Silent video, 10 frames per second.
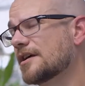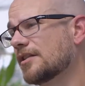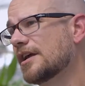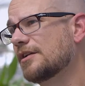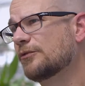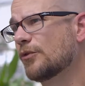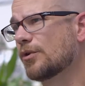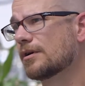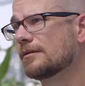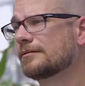sunlight
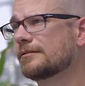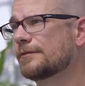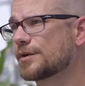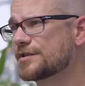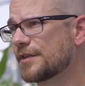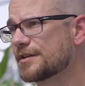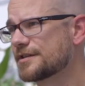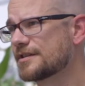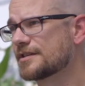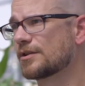for
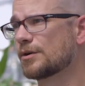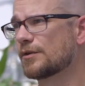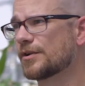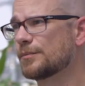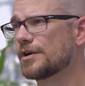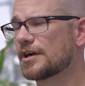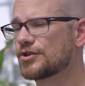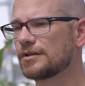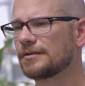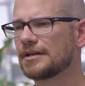photosynthesis and chlorophyll
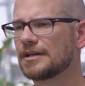production.